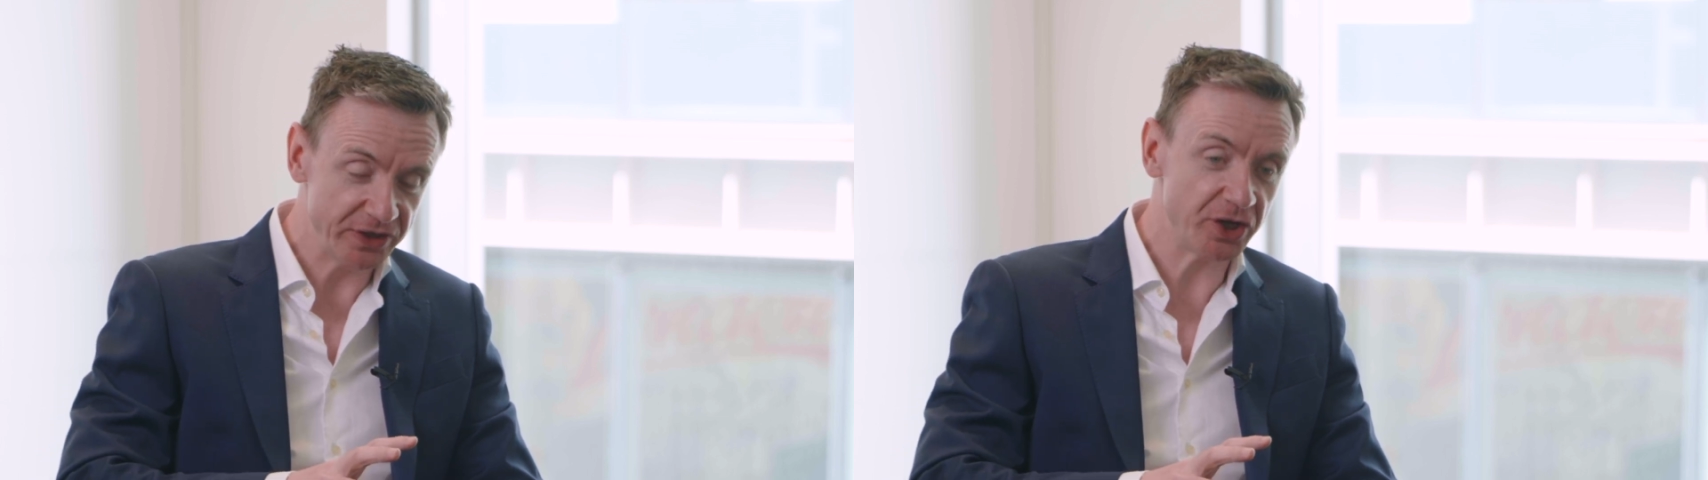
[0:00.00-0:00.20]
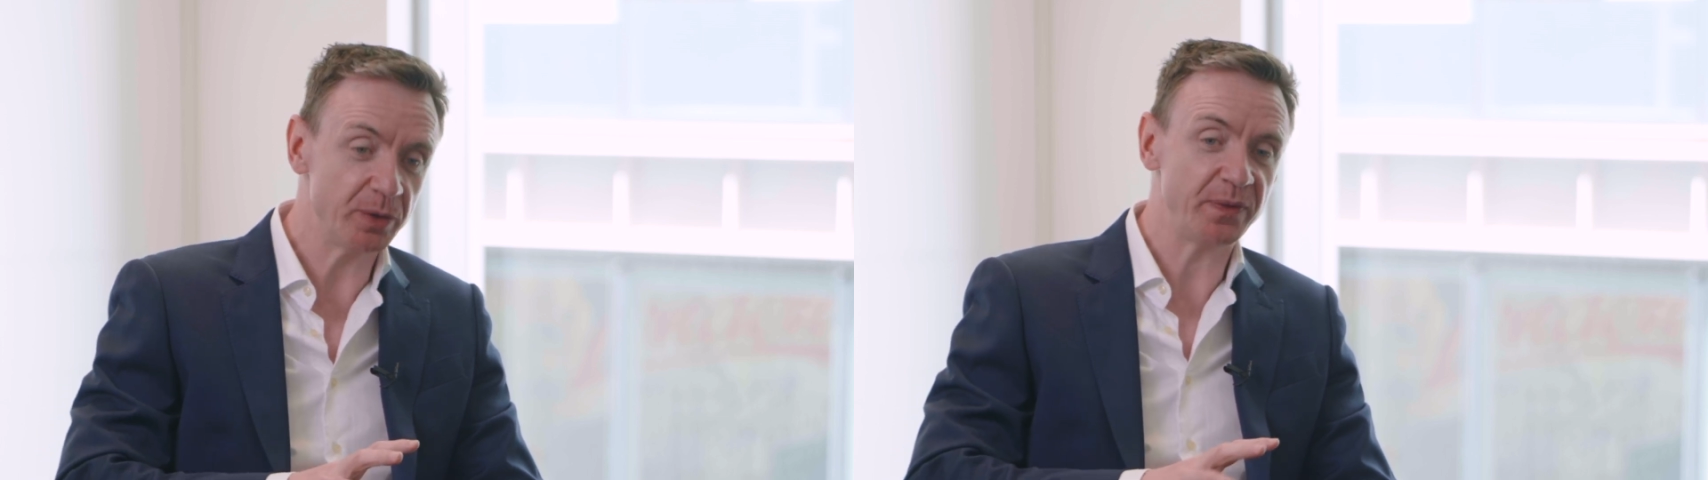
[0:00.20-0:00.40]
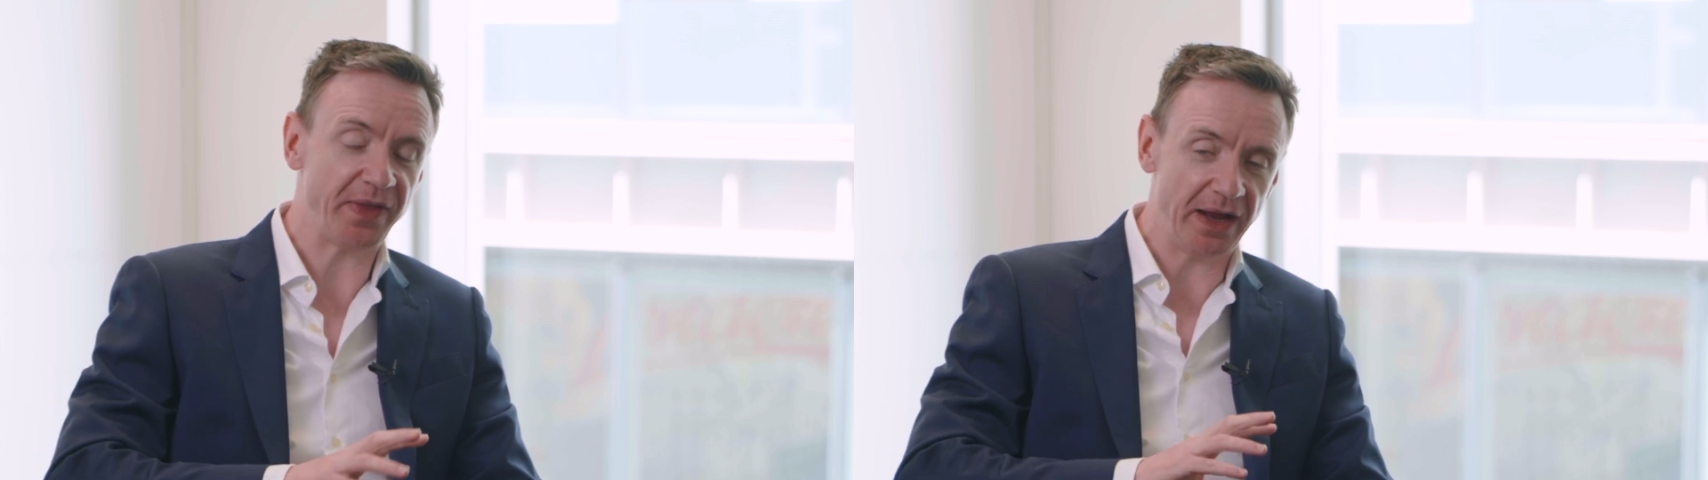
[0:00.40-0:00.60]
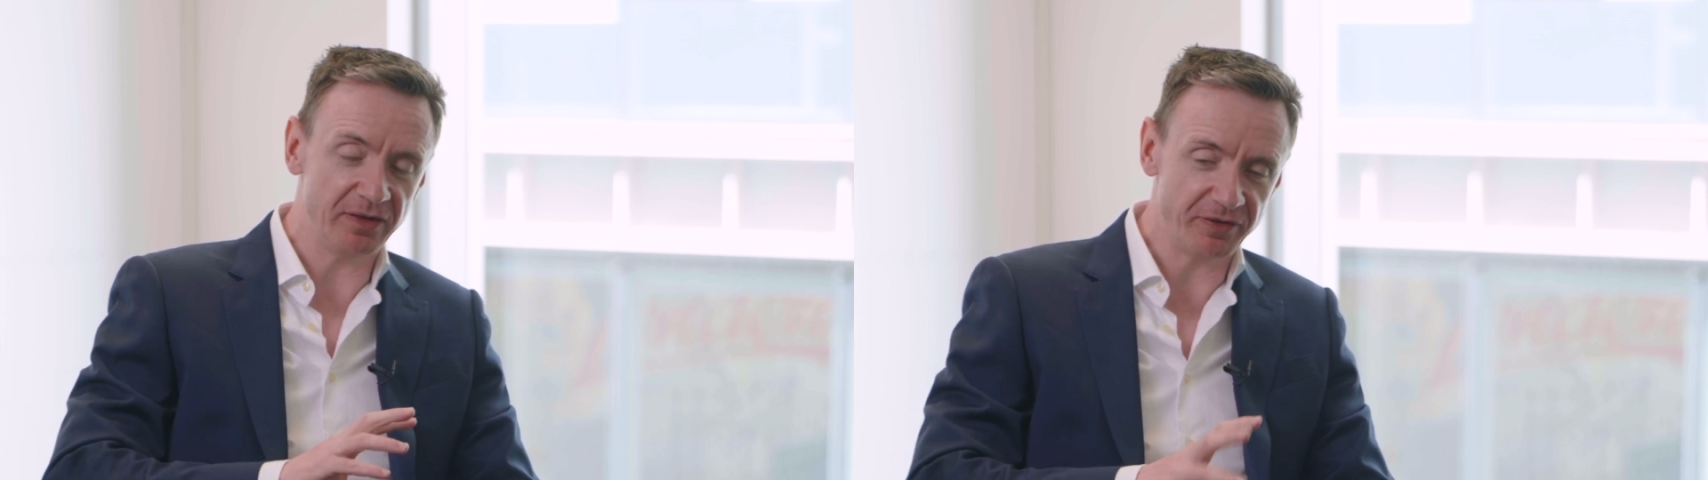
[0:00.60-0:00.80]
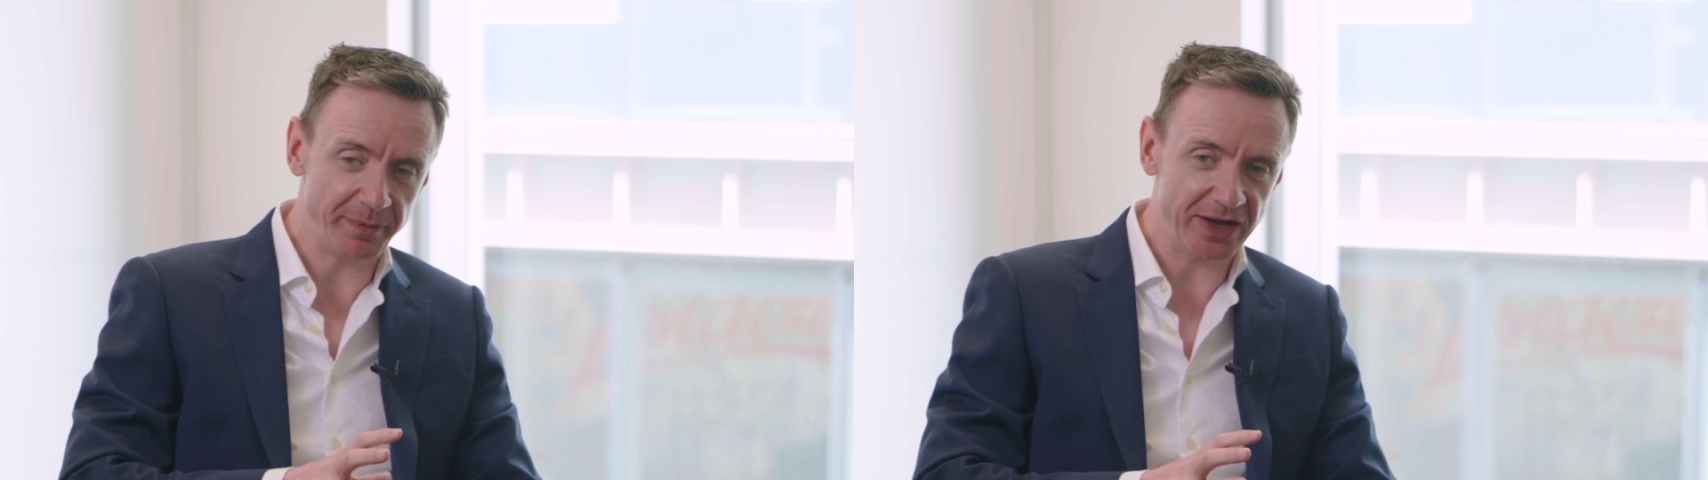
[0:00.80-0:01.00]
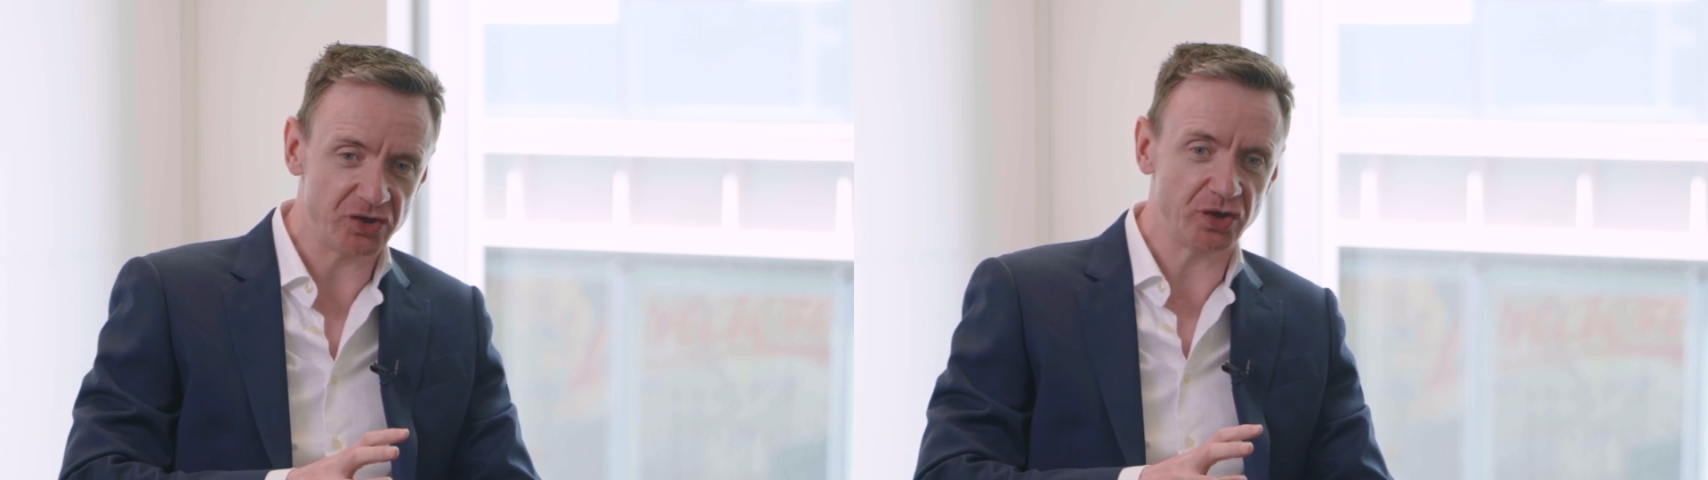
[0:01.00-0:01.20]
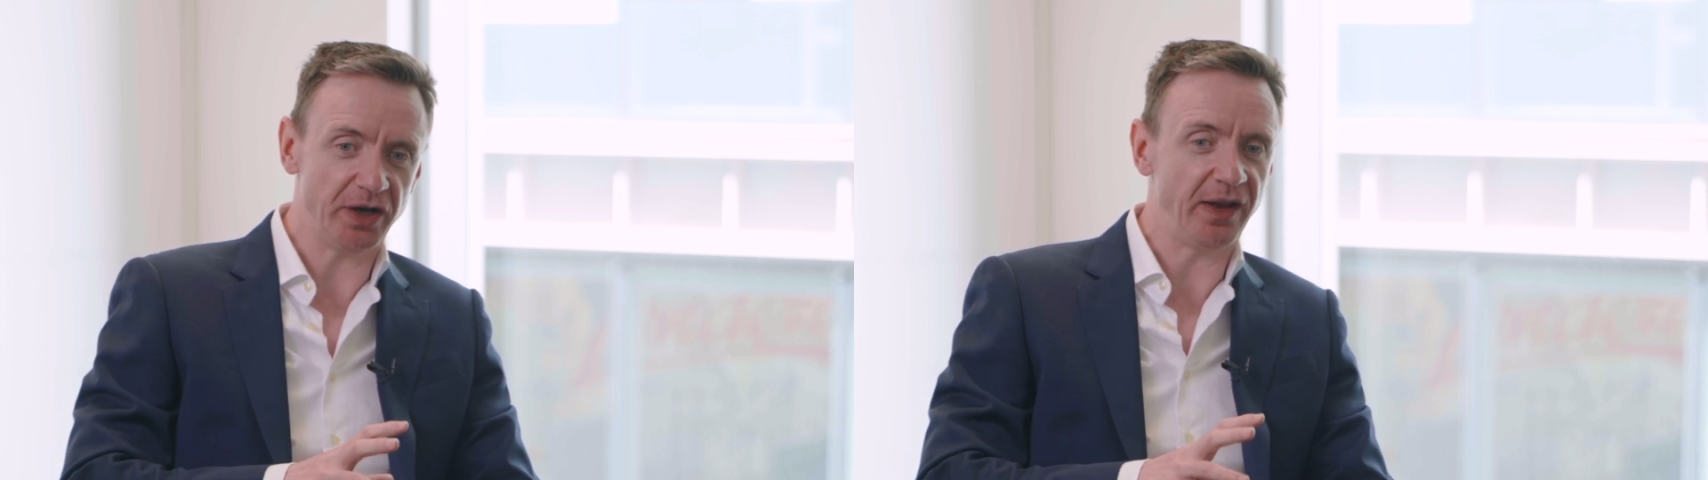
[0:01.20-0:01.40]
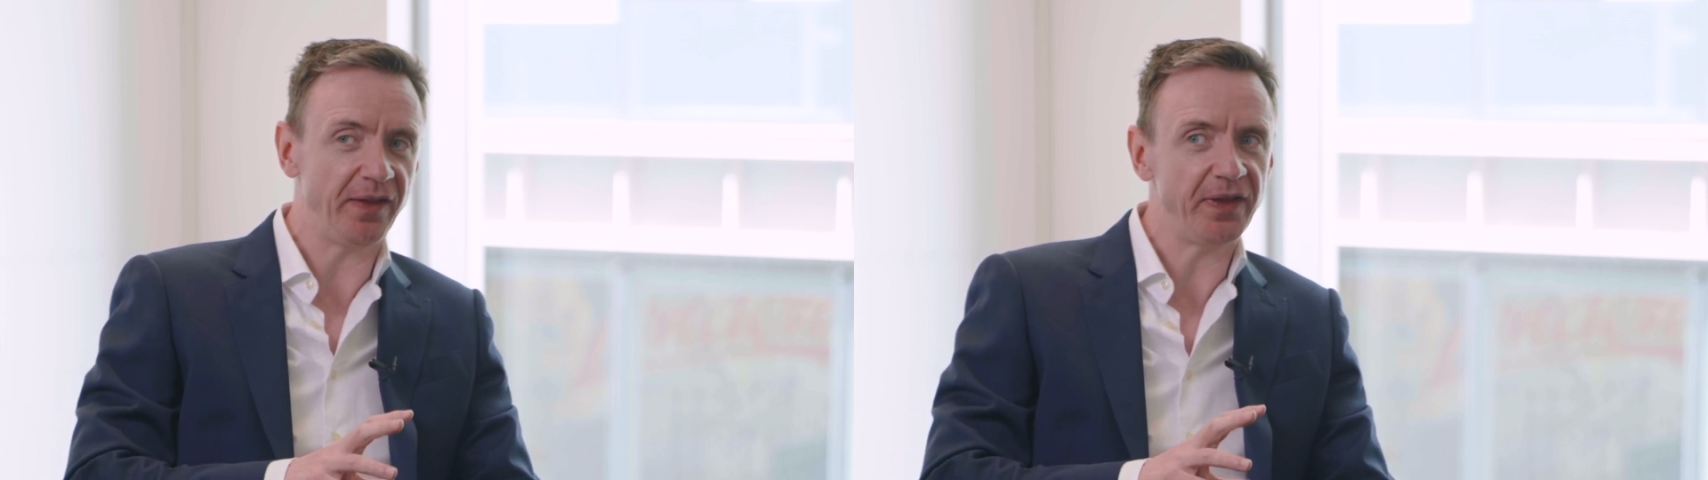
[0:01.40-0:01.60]
doing with that information.
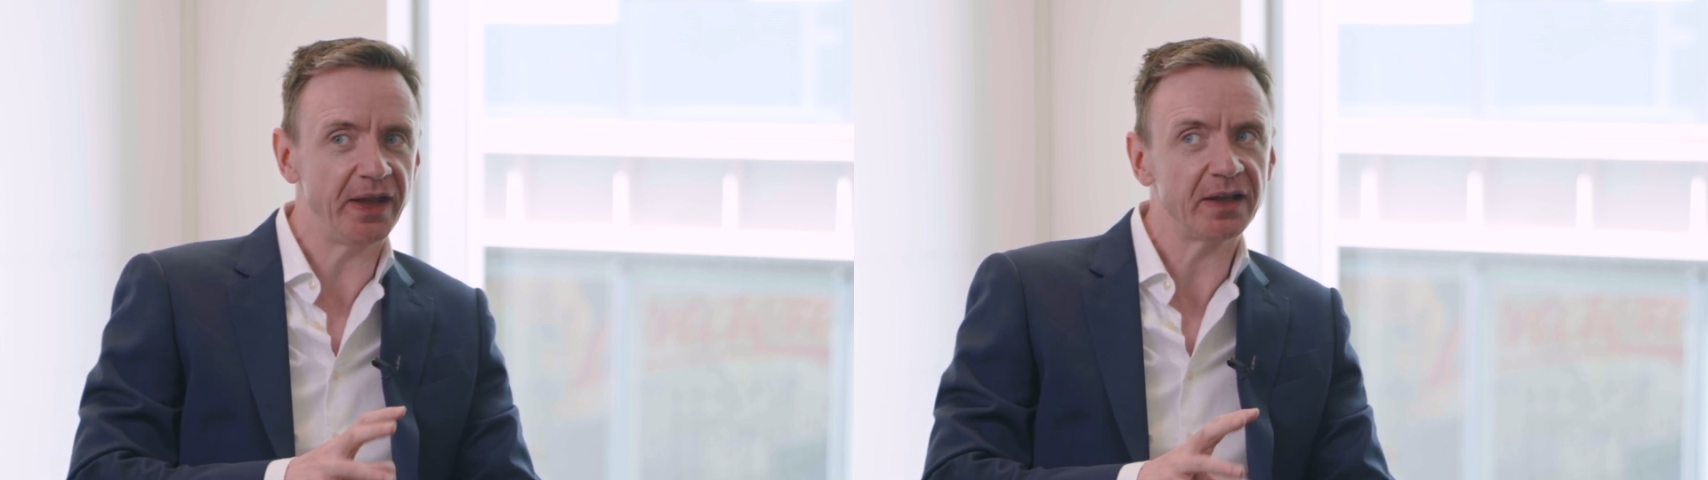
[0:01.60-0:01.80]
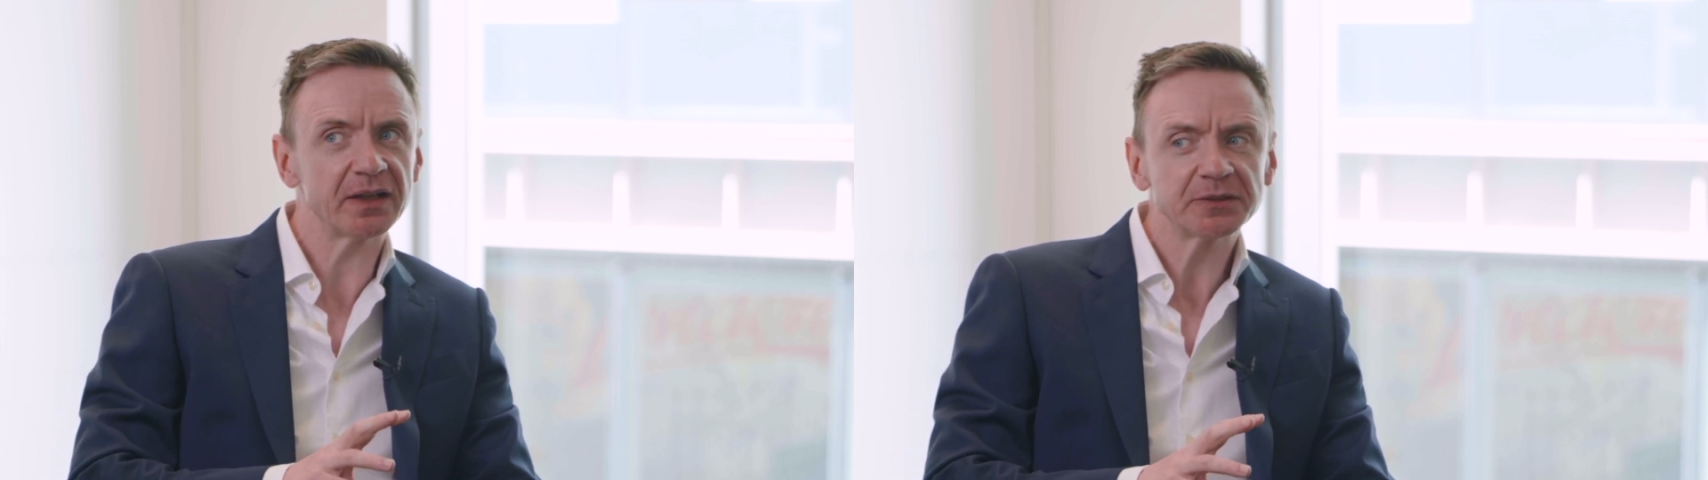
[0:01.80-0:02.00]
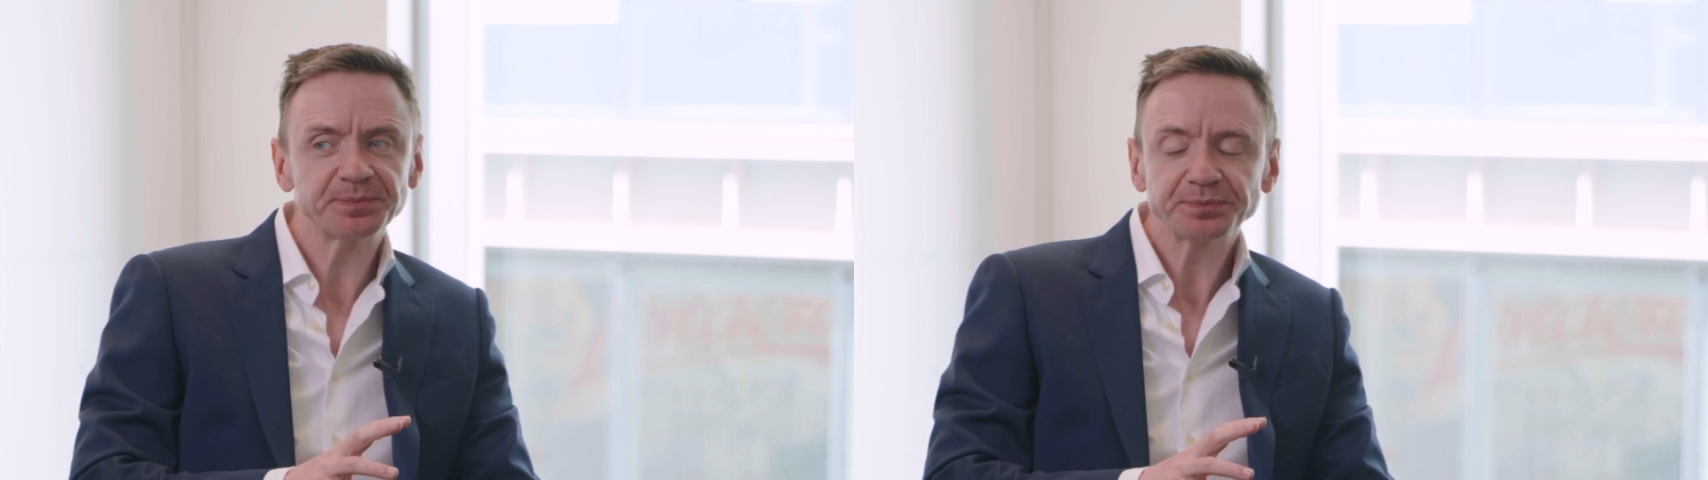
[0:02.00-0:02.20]
And I think